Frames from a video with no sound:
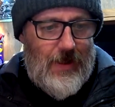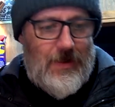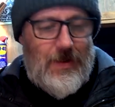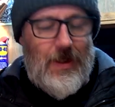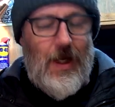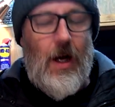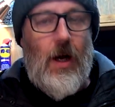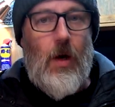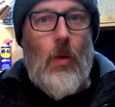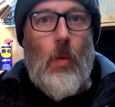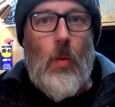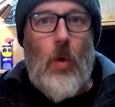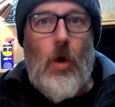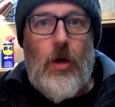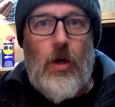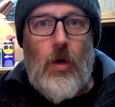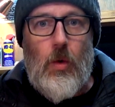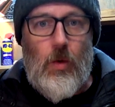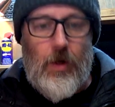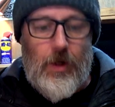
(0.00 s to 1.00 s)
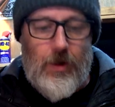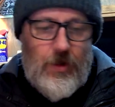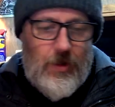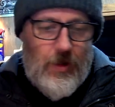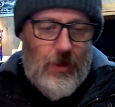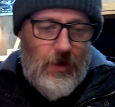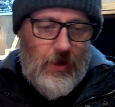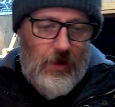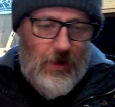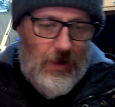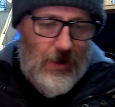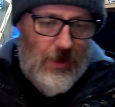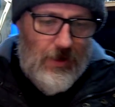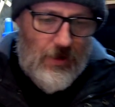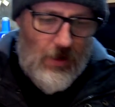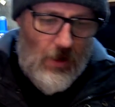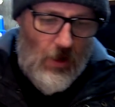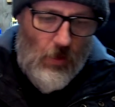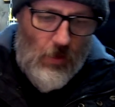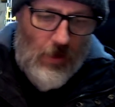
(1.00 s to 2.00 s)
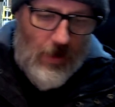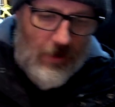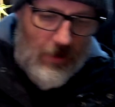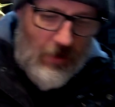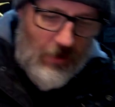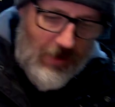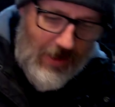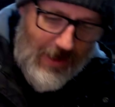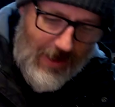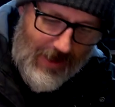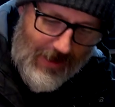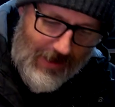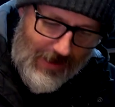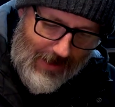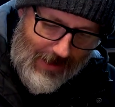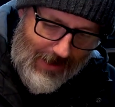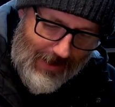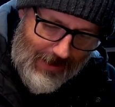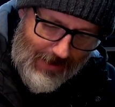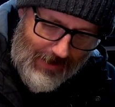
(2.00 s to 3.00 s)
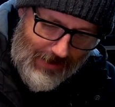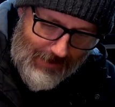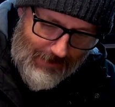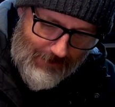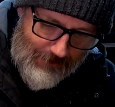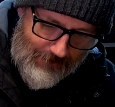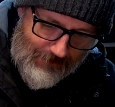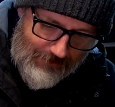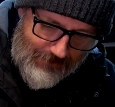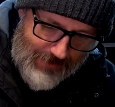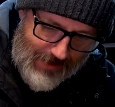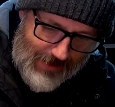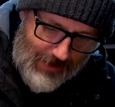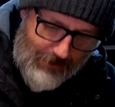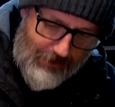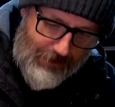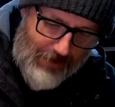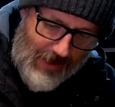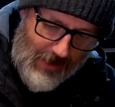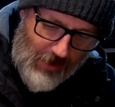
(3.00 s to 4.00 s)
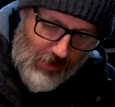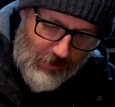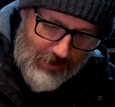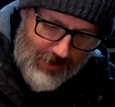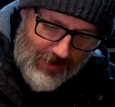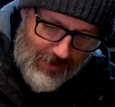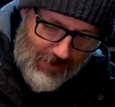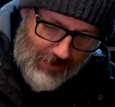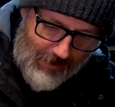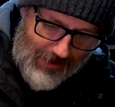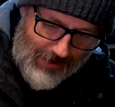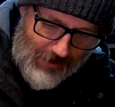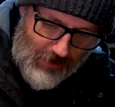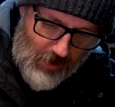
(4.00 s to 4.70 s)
So what I want to do is I want to create a pelmet. I'm going to